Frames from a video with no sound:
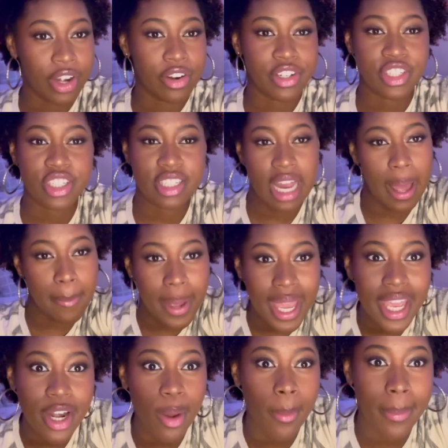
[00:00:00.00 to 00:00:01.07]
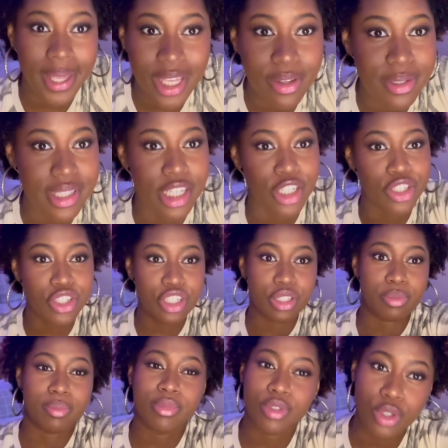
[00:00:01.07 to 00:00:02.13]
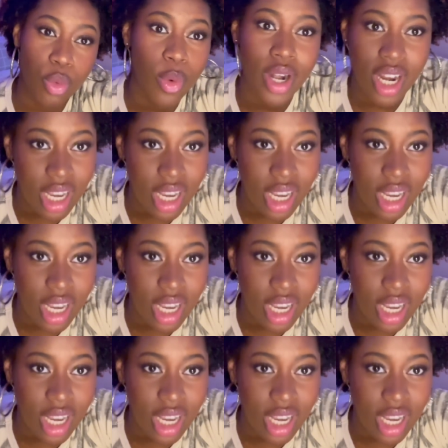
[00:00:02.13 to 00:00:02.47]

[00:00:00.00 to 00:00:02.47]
and she's not paying no bills there. She's just doing a